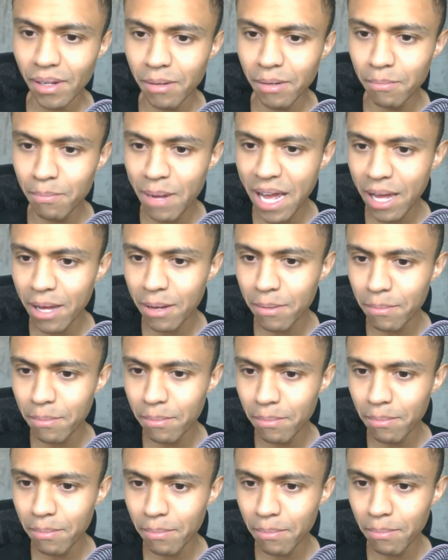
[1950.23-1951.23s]

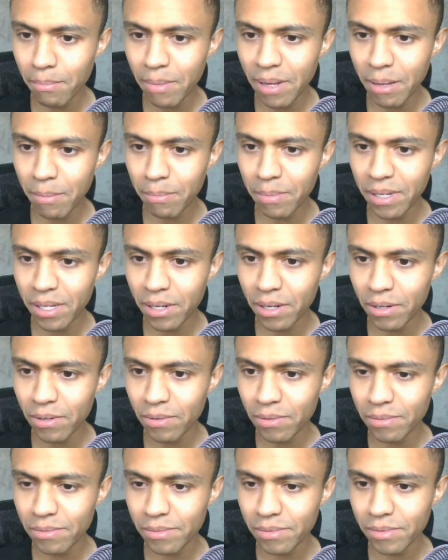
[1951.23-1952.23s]
Bam
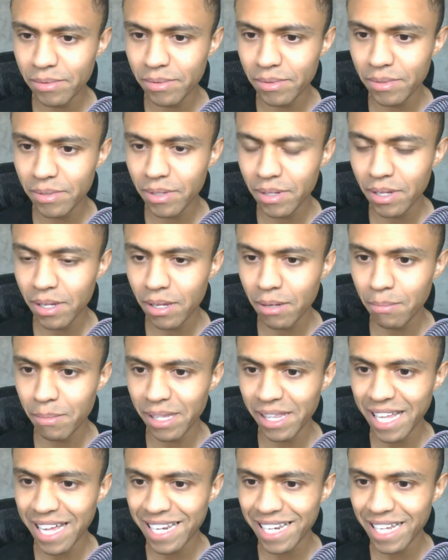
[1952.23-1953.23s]
Bambino
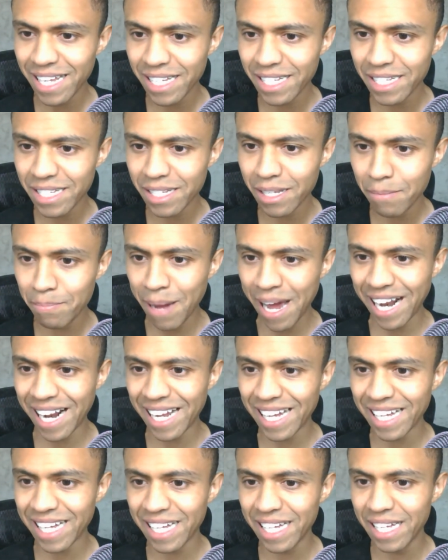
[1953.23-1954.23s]
Melendez.
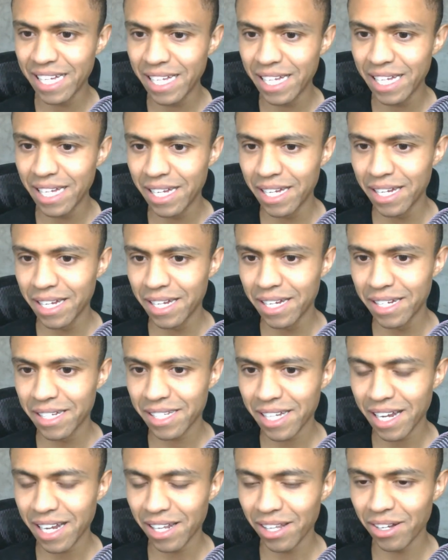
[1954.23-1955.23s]
Para.
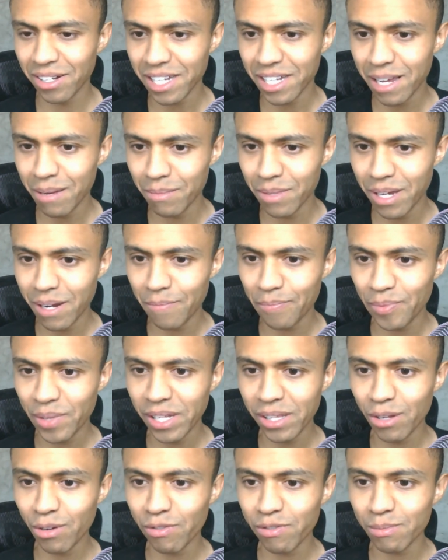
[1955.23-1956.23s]
It's got a long name there.
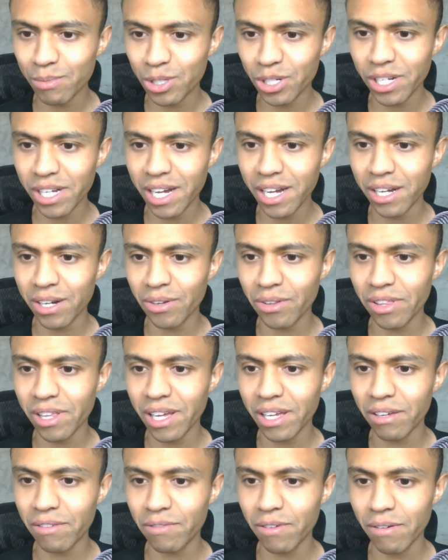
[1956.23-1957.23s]
Hello from Chicago.
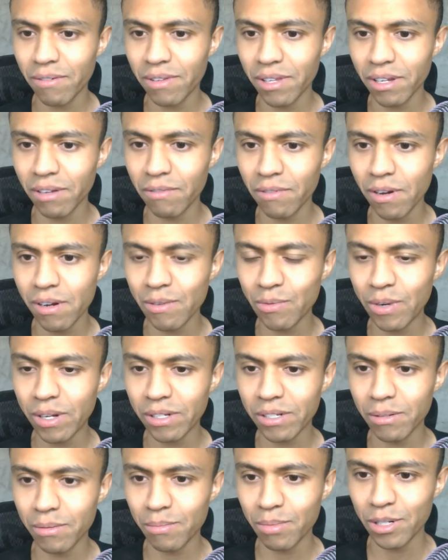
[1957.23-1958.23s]
Thank you for everything. You're very
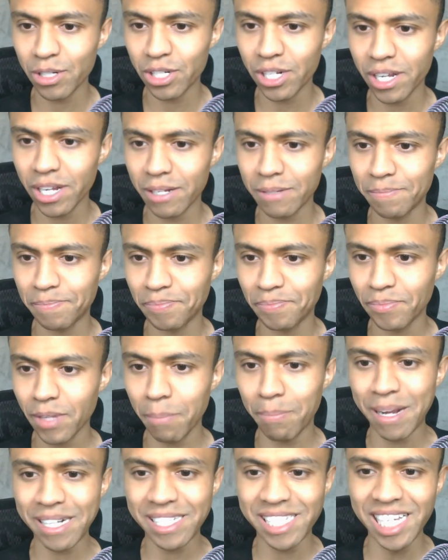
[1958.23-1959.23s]
welcome. Appreciate it.
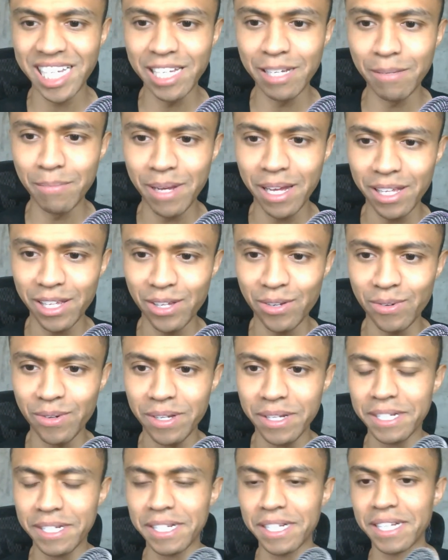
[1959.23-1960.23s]
I'm about to email you.
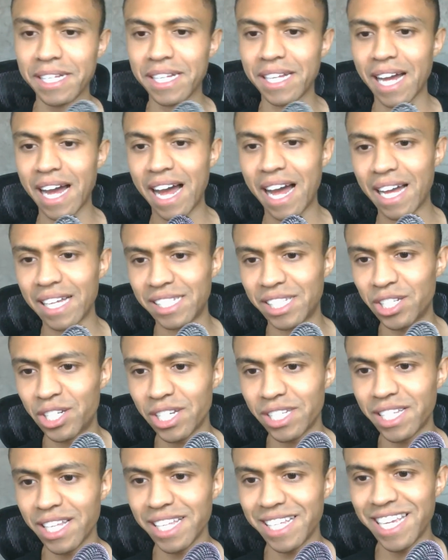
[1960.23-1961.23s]
Ah,
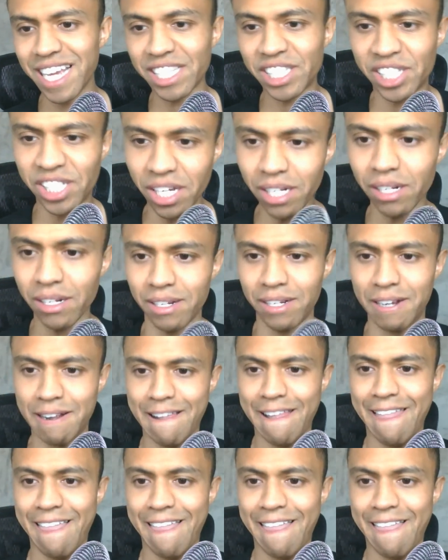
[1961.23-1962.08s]
CJ's Deli. Yes, sir.